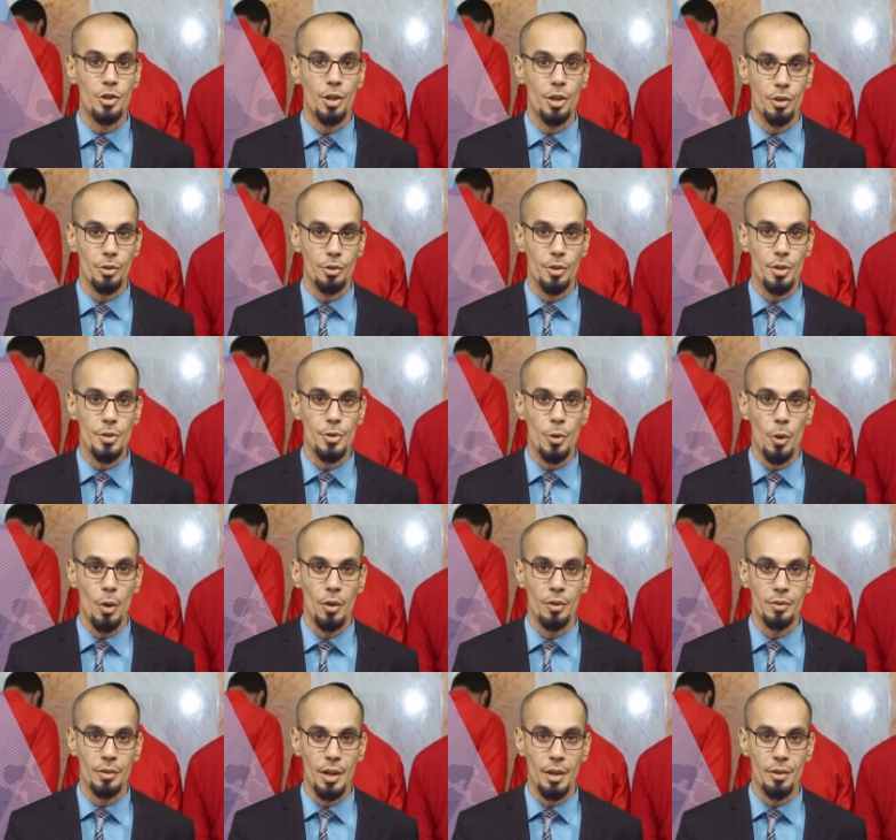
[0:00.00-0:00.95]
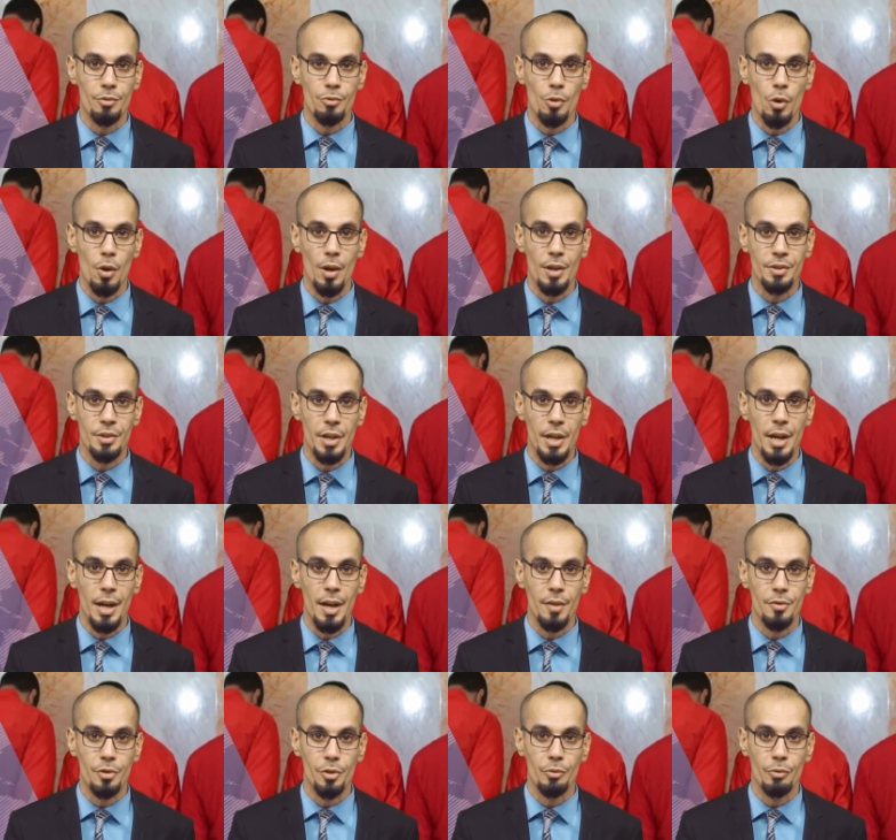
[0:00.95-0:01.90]
terrorists on death row a day
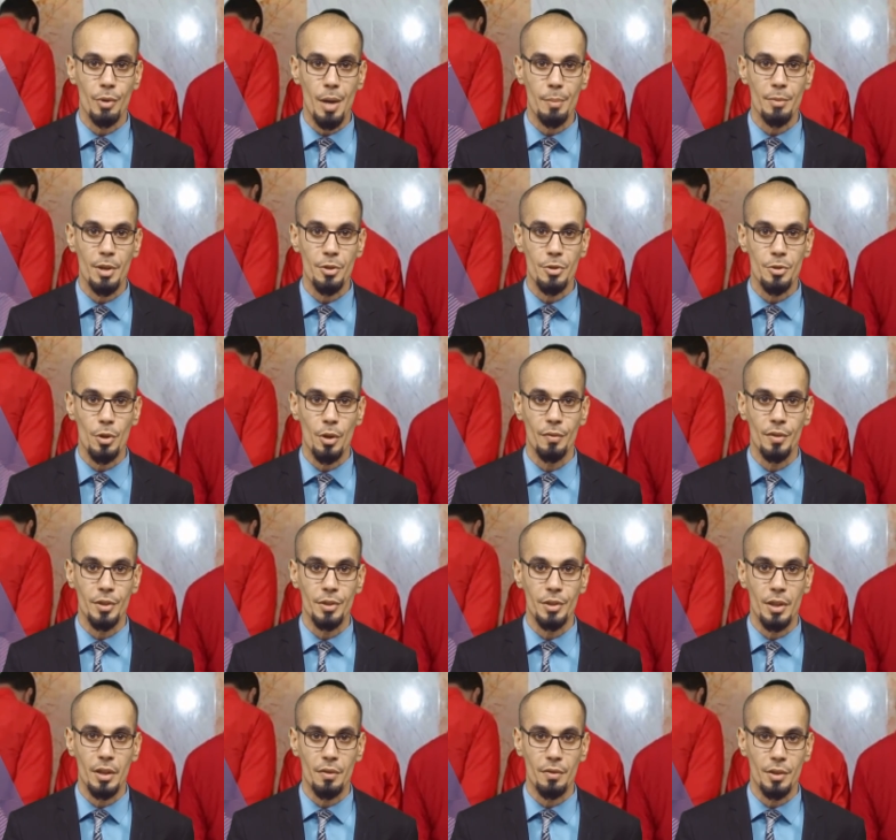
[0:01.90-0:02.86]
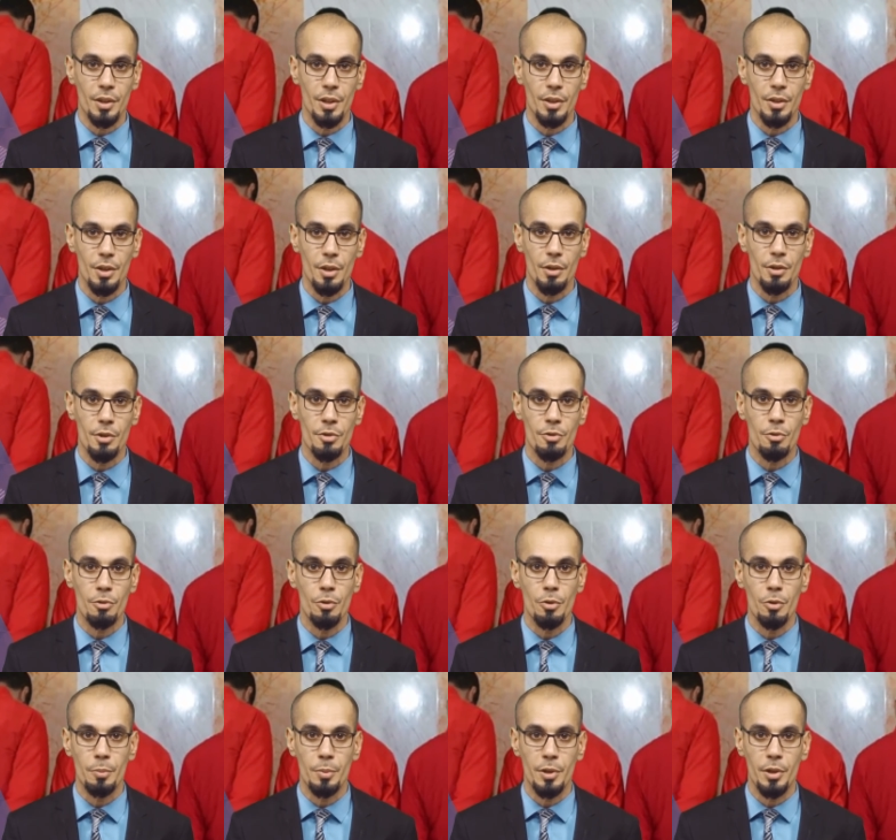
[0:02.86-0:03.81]
after remnants of the Takfiri terrorist
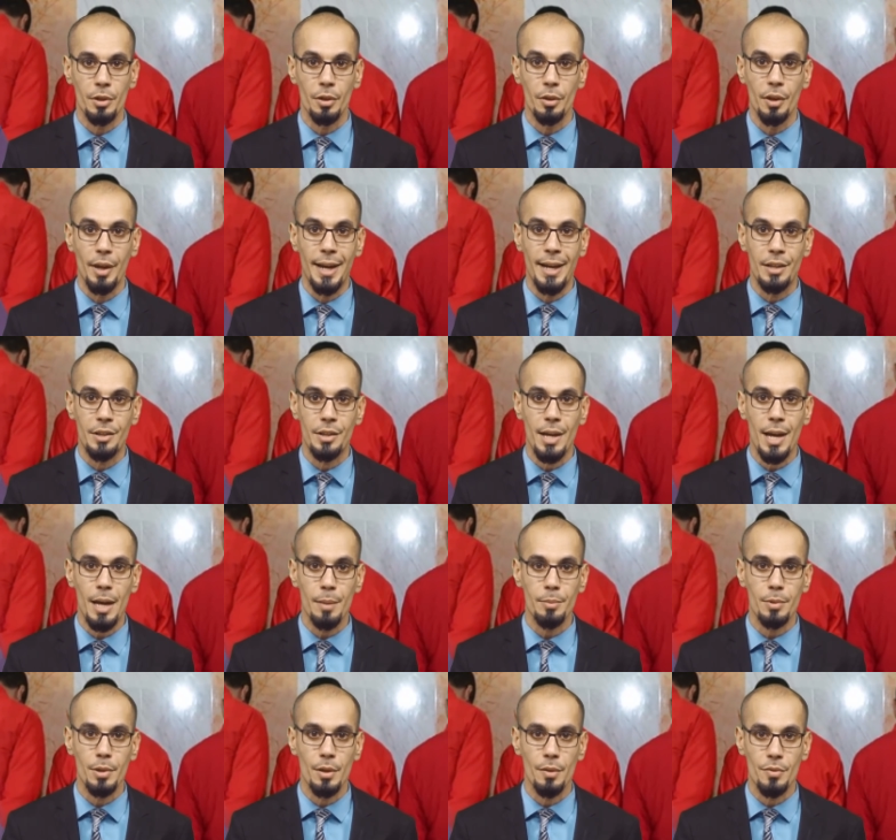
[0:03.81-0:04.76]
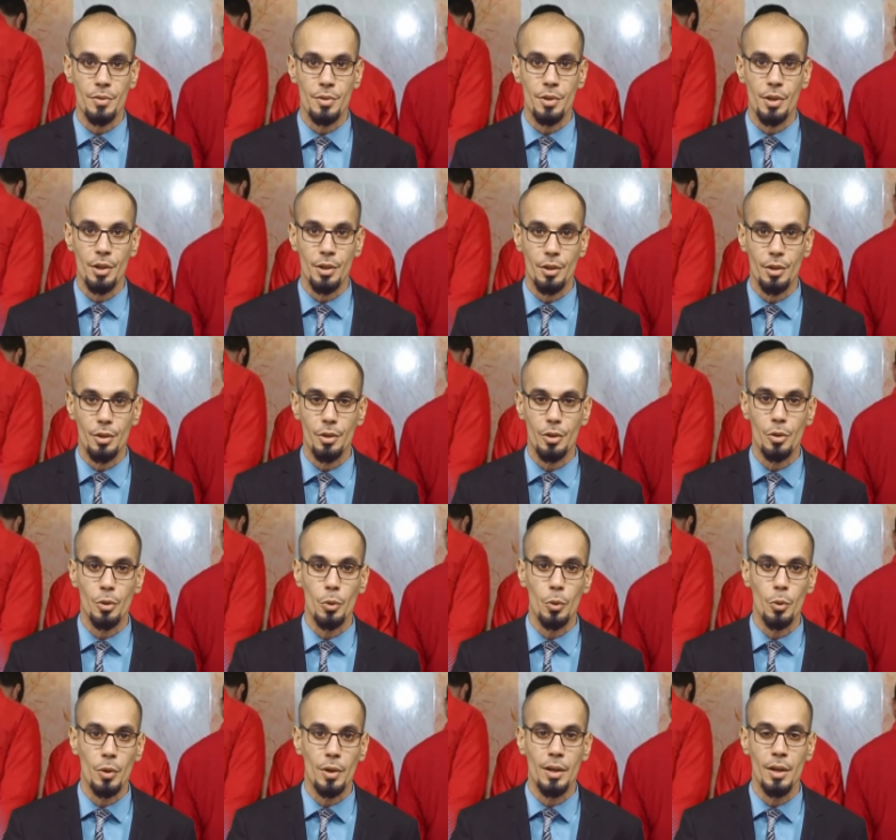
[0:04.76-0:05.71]
group killed eight captives near
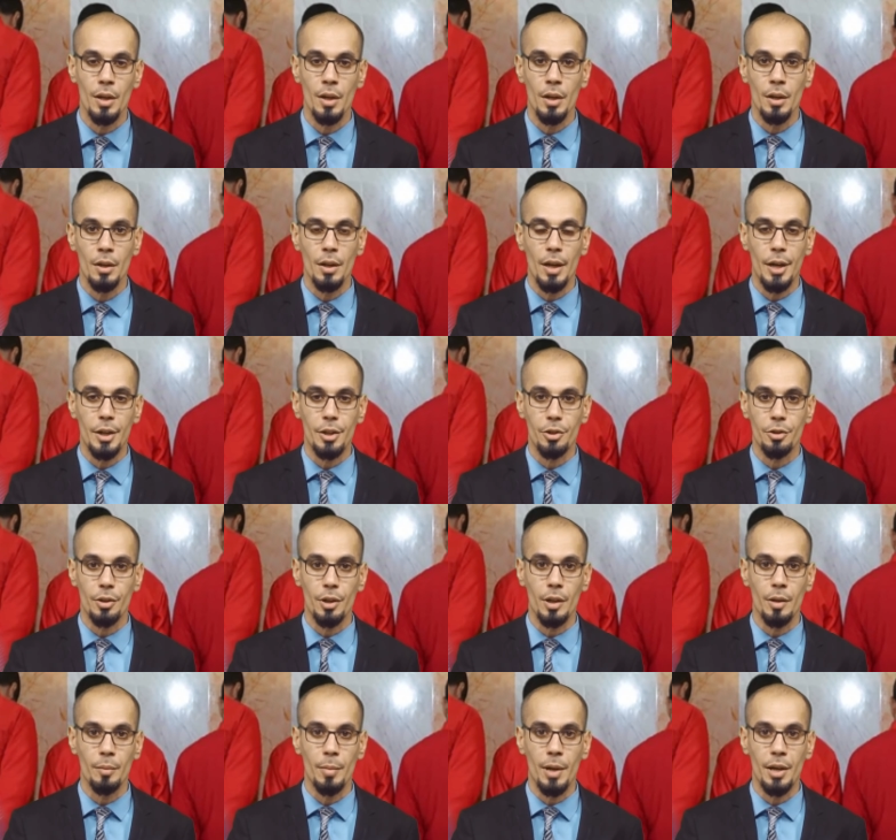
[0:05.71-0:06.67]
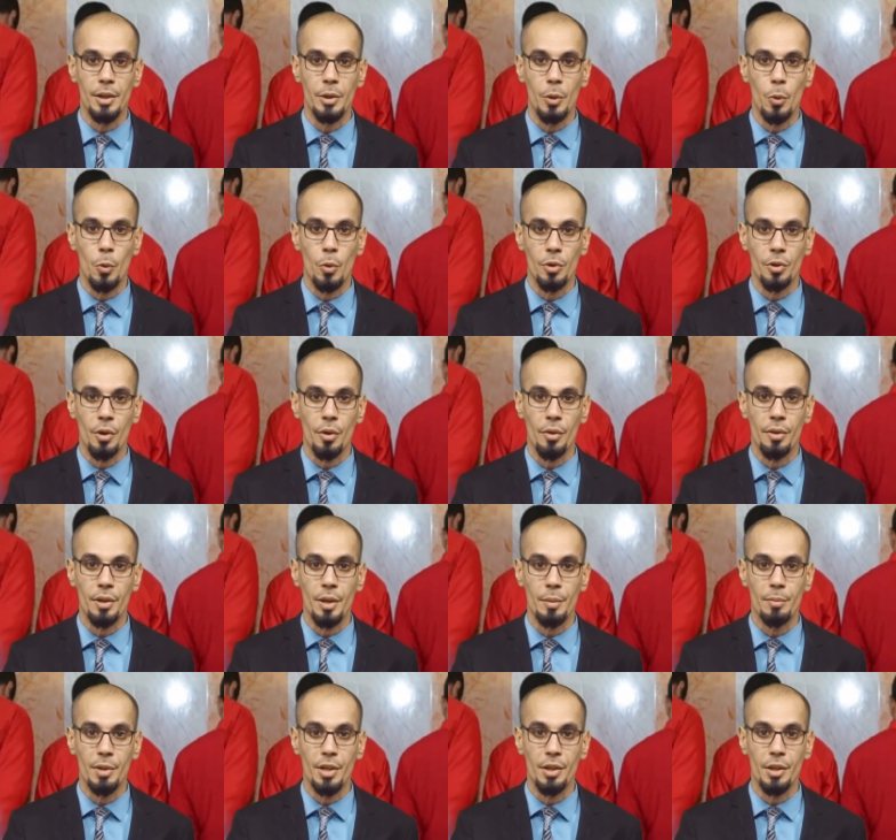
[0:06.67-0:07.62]
Kirkuk. Haider al-Abadi ordered
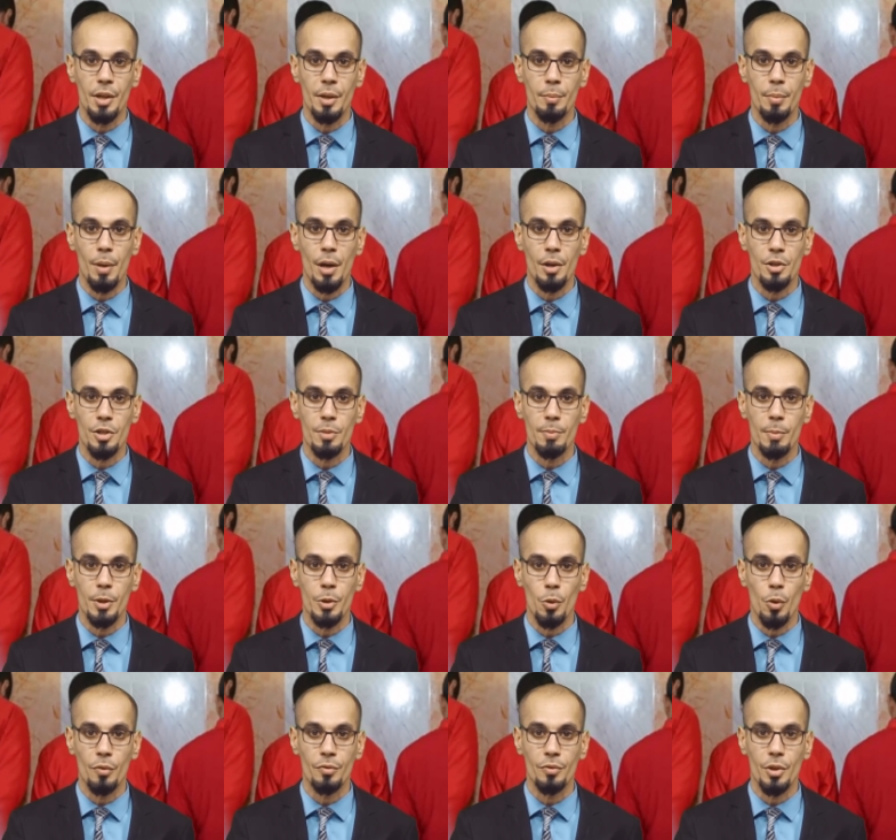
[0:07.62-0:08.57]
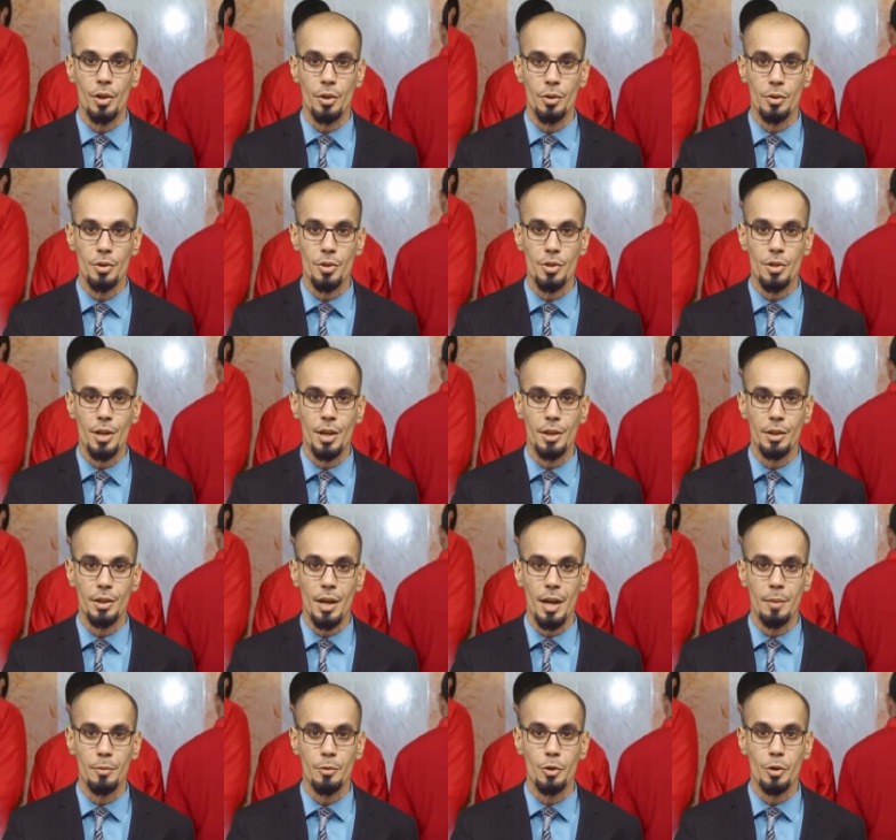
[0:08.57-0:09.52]
the immediate punishment of terrorists
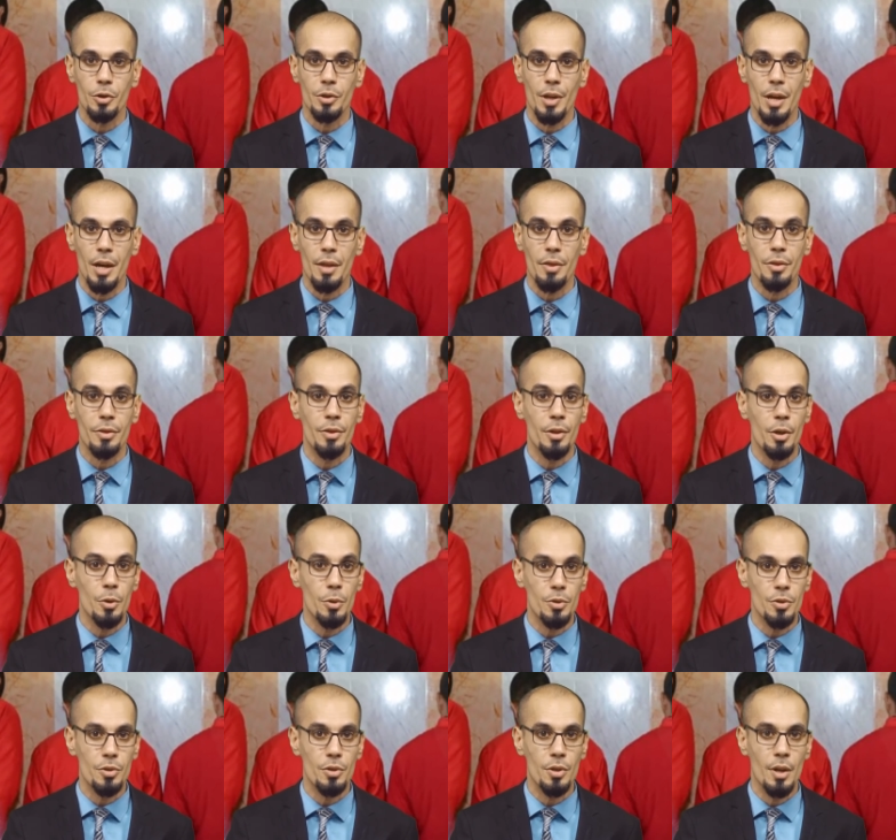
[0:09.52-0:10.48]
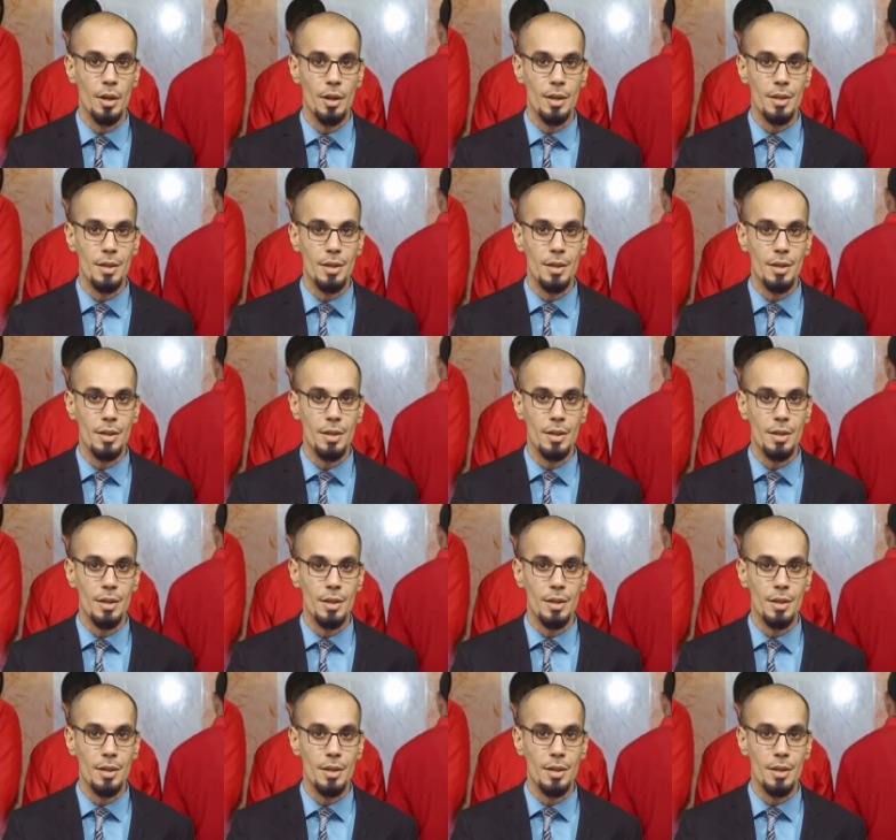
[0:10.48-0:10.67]
condemned to death, those